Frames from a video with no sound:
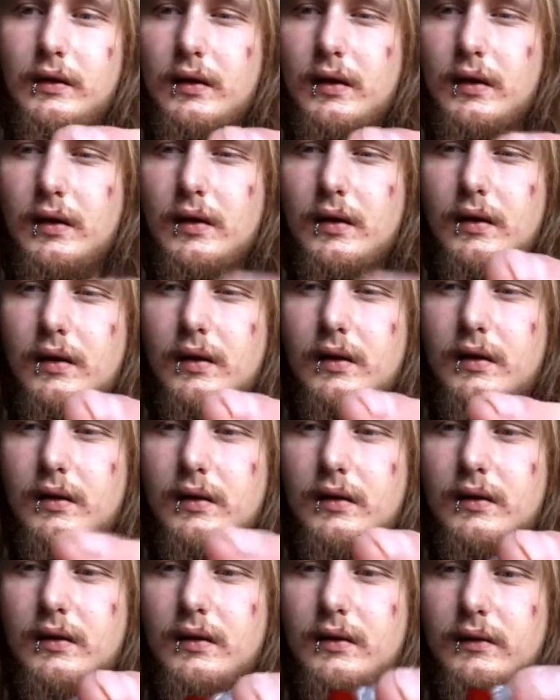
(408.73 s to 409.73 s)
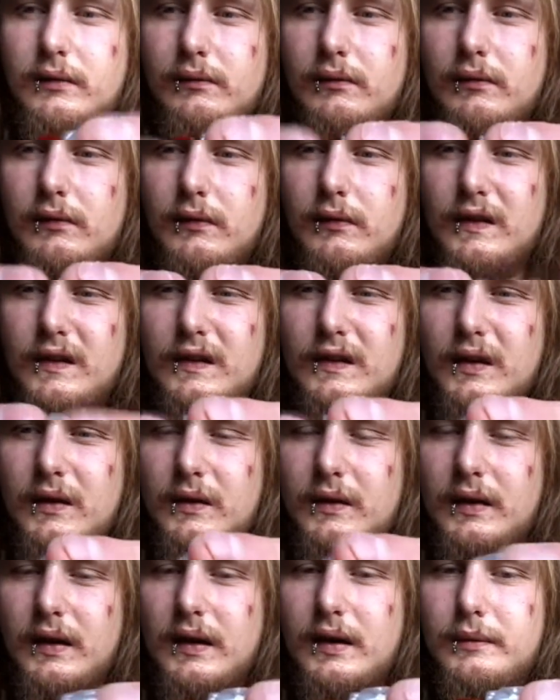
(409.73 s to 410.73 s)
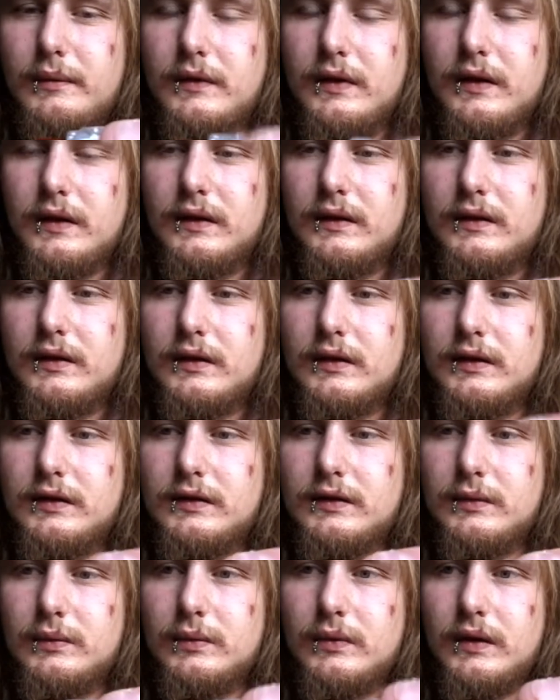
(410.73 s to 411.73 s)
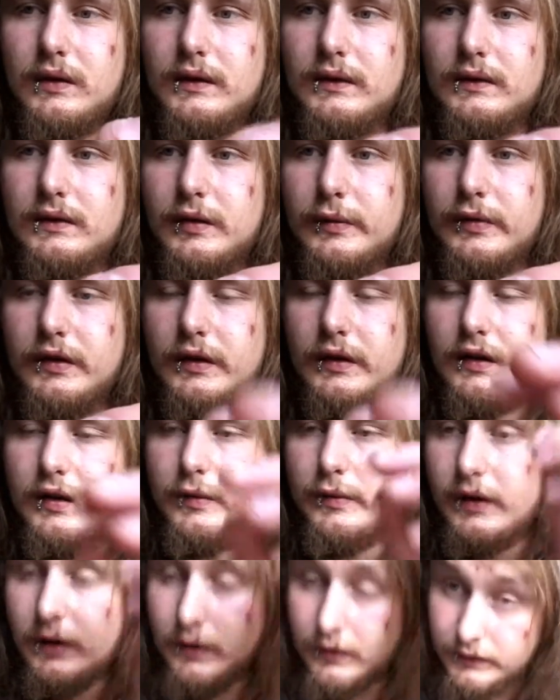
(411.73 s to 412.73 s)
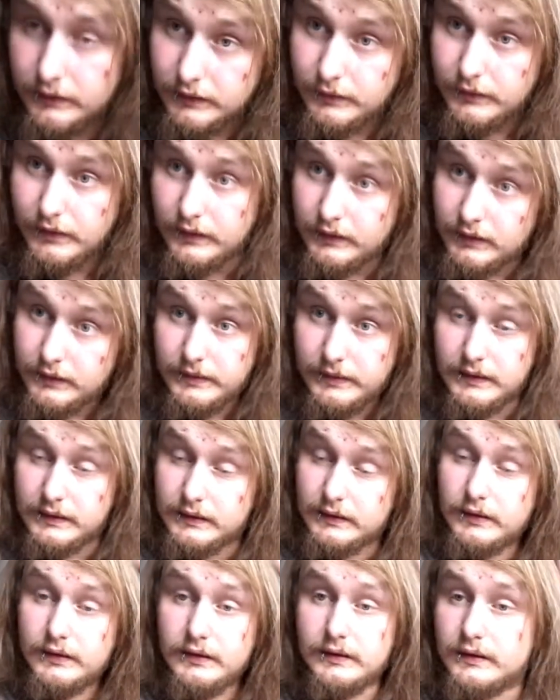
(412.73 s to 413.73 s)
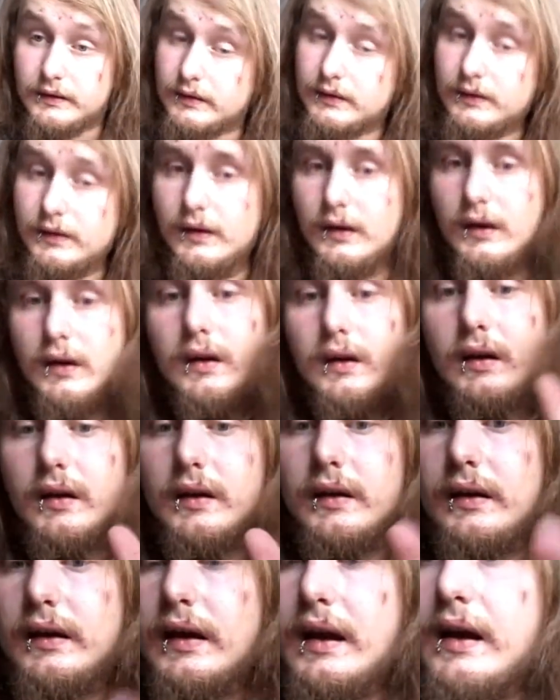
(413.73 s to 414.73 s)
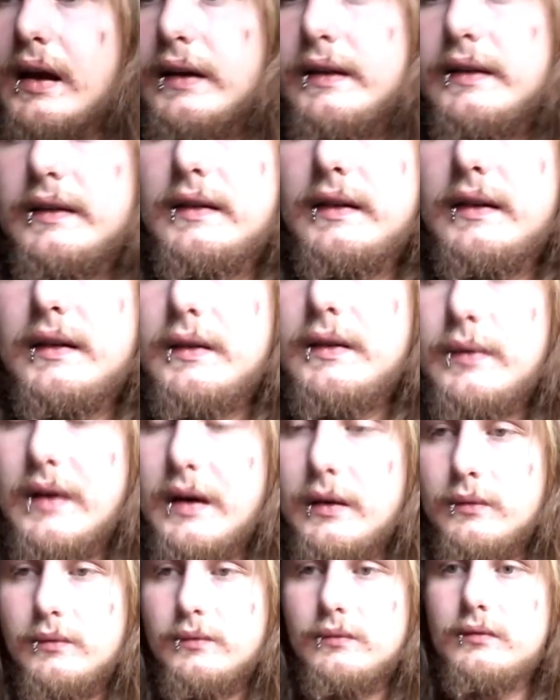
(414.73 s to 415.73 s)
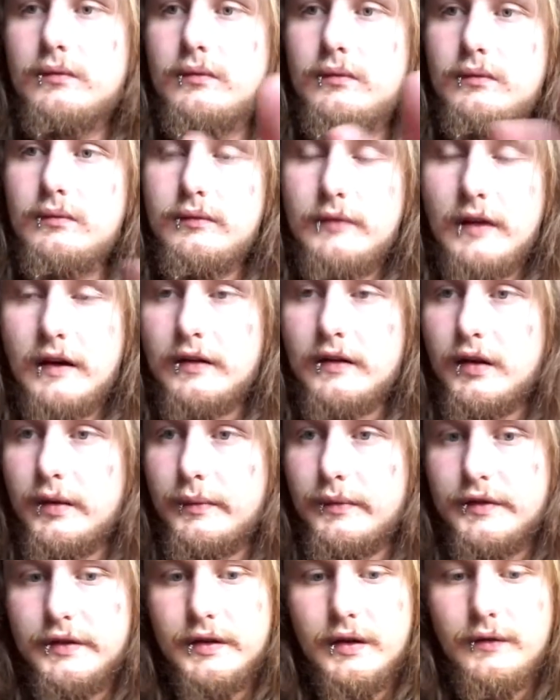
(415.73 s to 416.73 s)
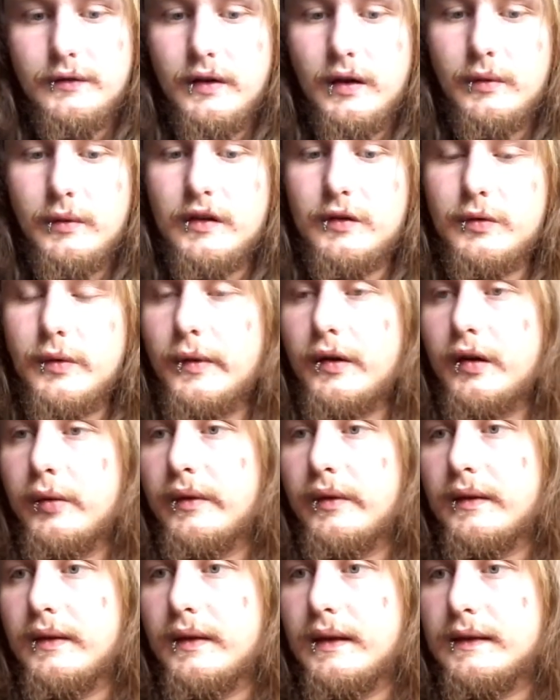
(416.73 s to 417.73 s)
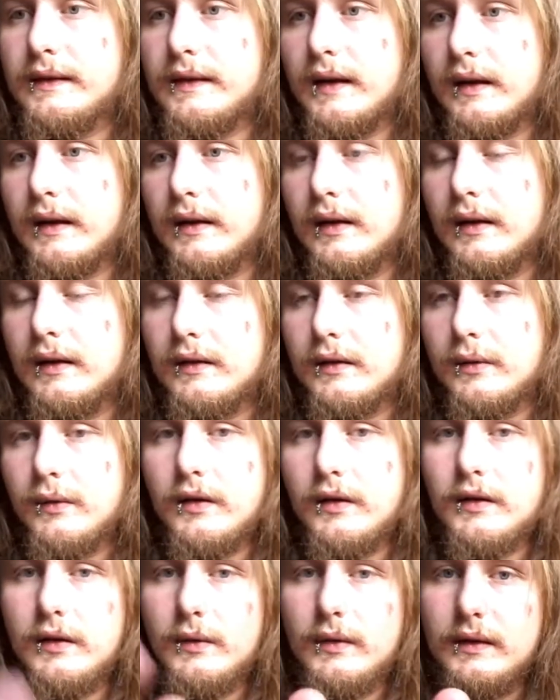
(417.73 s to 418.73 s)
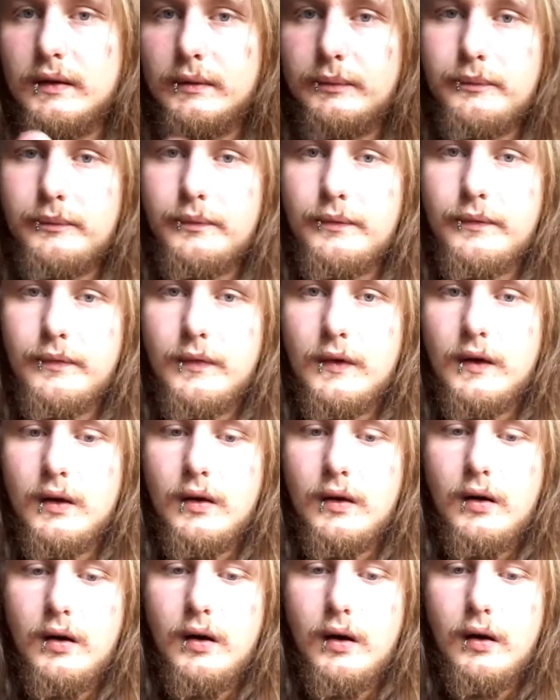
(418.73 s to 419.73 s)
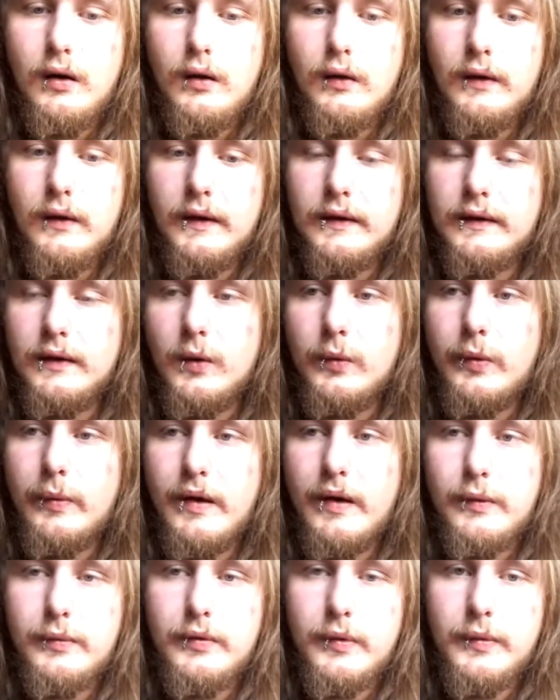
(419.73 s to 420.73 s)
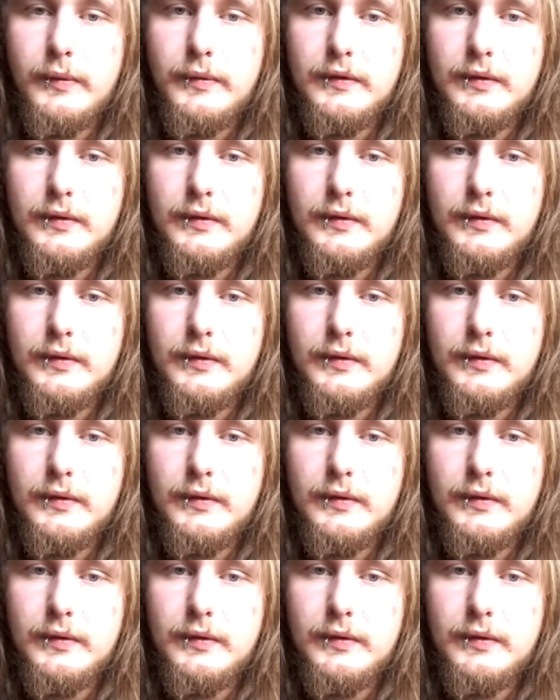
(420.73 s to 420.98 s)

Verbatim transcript: Yeah, it's okay. I'm not entirely sure what it's going to be like in the bottle. So what I'll do is, guys, next, uh, well, next time I shoot a video, which is probably going to be this Saturday, so what I'll do is, I'll uh, set up a battle probably